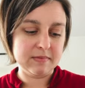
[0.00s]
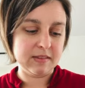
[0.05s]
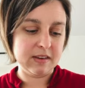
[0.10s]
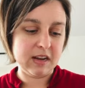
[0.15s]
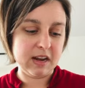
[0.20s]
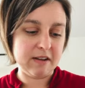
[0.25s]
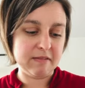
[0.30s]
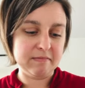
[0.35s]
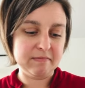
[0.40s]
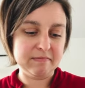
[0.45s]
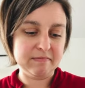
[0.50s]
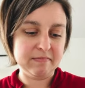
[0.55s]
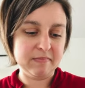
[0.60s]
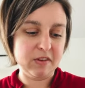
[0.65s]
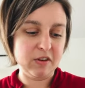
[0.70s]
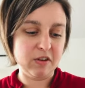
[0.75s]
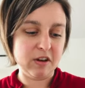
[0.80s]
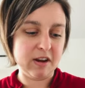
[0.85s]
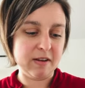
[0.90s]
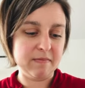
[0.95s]
yeah,
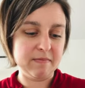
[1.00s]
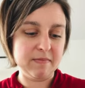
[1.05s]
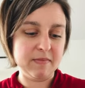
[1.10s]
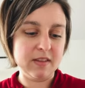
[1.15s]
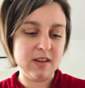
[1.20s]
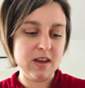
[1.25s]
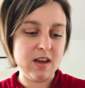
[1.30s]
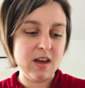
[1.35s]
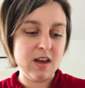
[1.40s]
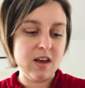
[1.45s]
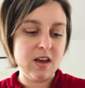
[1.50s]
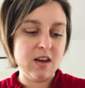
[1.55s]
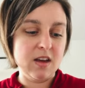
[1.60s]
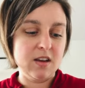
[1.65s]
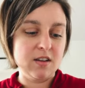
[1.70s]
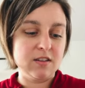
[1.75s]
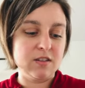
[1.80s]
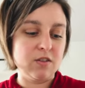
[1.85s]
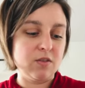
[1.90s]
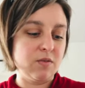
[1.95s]
you can.
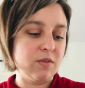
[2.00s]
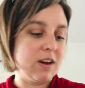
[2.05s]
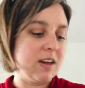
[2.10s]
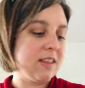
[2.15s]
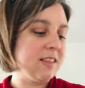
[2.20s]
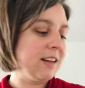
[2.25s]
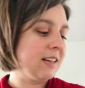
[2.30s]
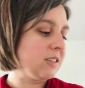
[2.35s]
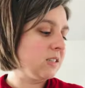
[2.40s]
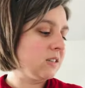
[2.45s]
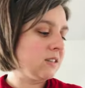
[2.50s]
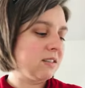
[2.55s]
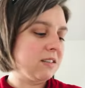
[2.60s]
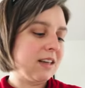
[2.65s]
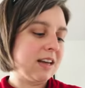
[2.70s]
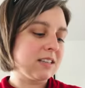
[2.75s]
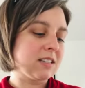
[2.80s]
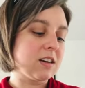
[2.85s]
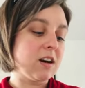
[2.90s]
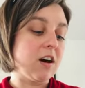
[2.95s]
So, and that's,
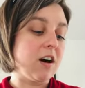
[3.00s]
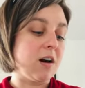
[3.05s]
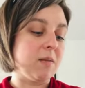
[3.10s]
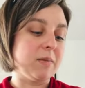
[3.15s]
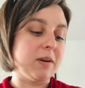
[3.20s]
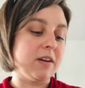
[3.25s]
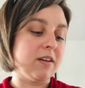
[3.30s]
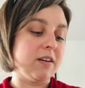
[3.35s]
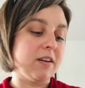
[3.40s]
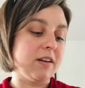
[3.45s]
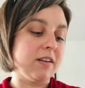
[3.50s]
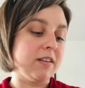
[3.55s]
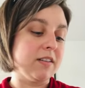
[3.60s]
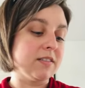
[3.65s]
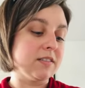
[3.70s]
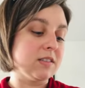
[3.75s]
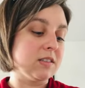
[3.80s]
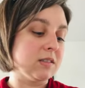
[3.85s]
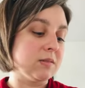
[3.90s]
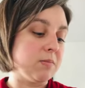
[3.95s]
that's common on
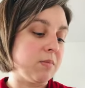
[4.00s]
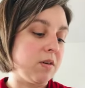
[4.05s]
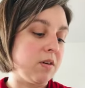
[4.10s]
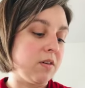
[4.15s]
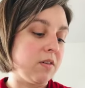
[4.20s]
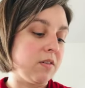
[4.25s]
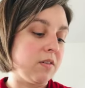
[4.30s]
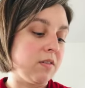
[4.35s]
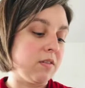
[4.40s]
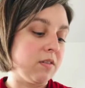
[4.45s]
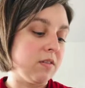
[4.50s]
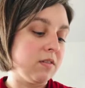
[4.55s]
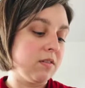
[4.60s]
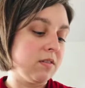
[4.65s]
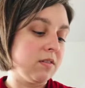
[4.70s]
small,